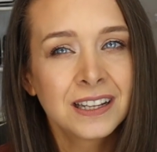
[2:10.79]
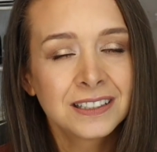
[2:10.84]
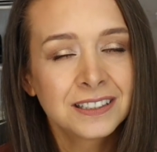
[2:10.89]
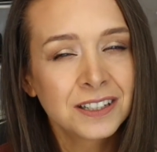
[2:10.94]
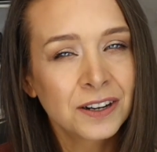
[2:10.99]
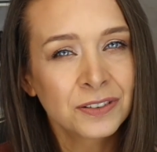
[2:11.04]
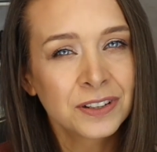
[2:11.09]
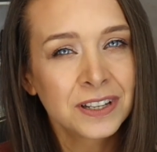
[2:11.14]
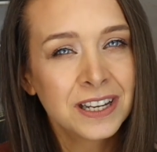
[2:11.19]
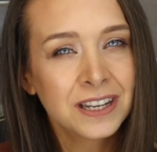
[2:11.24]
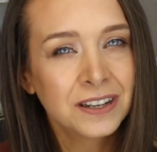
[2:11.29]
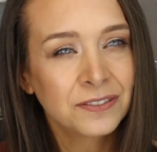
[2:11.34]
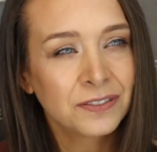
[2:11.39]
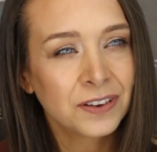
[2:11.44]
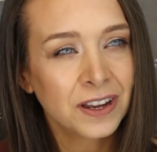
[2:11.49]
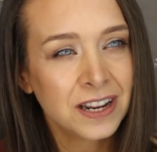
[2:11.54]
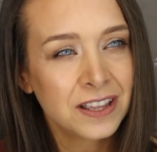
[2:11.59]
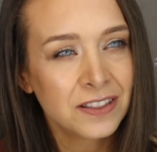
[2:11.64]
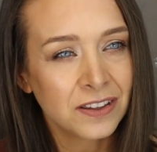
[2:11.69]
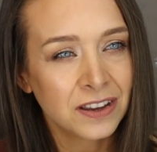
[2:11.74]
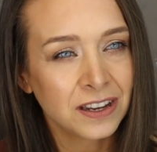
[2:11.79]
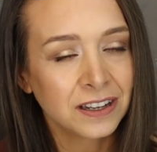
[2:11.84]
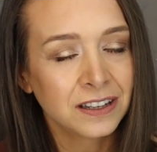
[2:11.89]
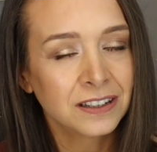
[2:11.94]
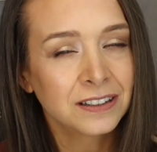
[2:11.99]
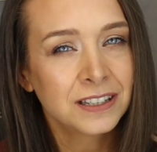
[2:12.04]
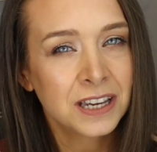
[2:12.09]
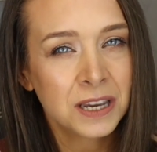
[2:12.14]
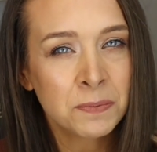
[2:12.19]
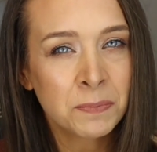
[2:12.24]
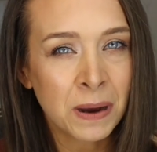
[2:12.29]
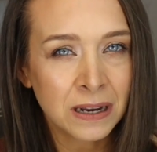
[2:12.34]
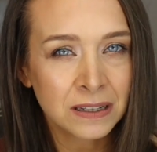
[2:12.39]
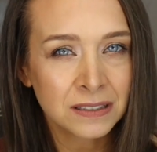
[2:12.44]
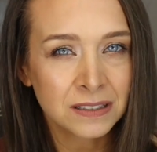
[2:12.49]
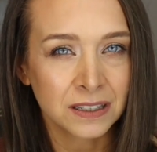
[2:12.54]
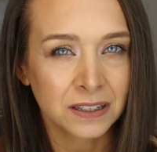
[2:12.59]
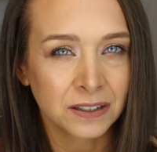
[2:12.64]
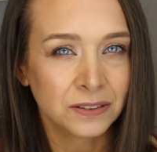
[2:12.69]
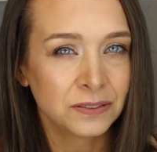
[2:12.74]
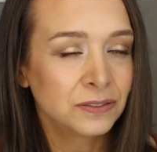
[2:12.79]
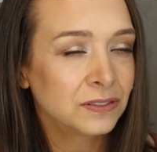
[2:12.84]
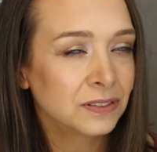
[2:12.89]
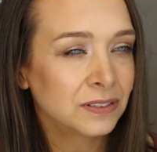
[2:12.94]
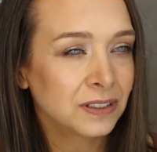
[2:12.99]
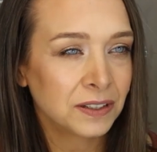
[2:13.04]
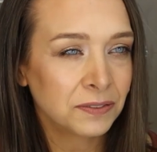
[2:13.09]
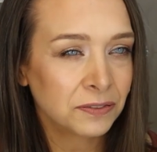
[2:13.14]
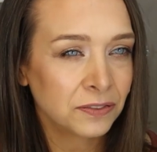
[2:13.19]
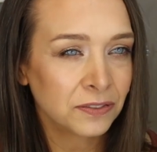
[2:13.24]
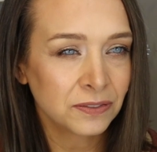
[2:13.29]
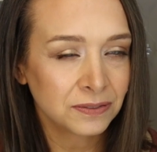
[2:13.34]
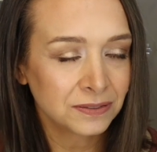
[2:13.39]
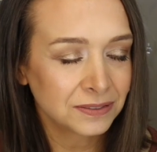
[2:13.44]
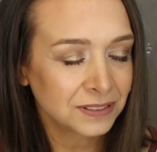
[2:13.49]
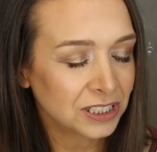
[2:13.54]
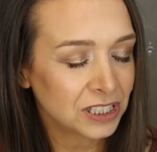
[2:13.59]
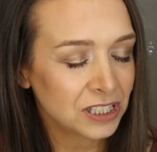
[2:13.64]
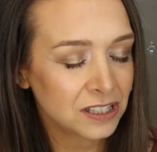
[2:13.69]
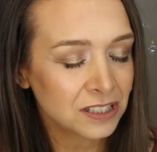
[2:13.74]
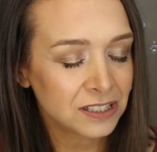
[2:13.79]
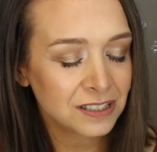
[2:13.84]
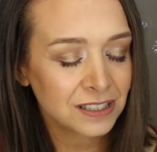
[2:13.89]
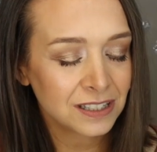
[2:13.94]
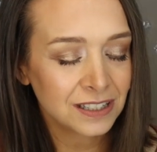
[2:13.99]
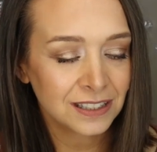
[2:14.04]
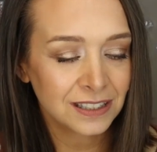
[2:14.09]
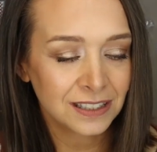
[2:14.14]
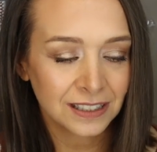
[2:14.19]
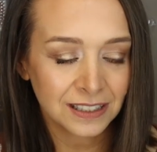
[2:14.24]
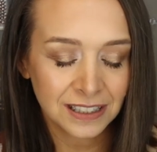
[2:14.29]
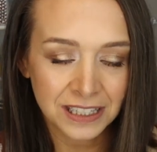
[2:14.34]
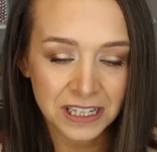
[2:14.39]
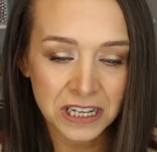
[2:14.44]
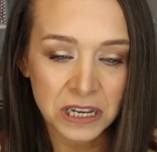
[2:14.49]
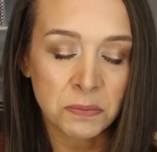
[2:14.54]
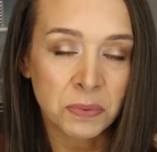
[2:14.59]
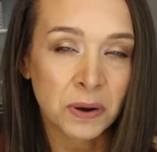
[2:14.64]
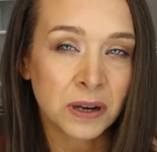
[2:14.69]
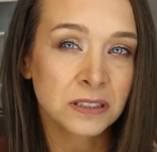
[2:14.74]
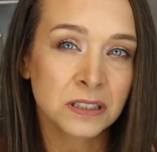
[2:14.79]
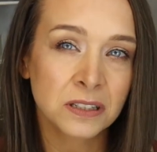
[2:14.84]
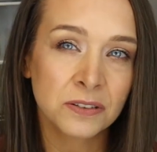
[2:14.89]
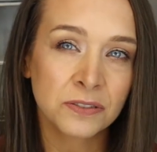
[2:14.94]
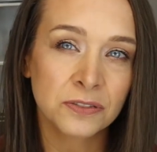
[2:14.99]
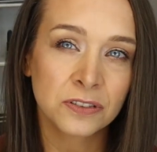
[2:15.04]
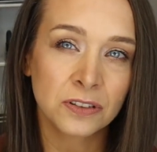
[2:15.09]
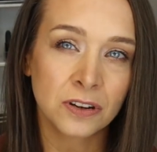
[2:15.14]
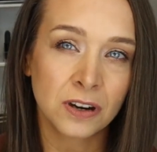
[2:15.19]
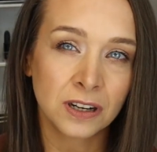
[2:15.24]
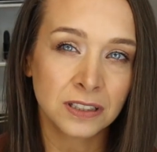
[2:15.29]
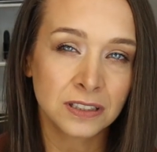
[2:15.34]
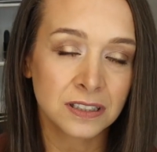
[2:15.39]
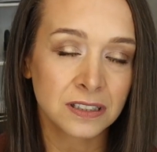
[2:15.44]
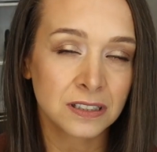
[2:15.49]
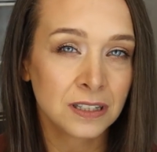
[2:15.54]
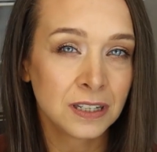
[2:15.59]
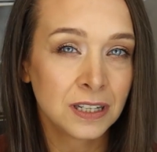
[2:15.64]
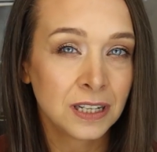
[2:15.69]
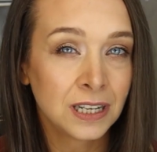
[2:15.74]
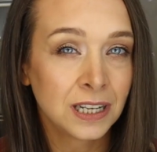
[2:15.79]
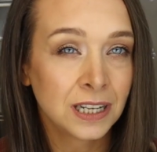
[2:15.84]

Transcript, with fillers: definitely, if anything, keep positive. Just keep positive thoughts.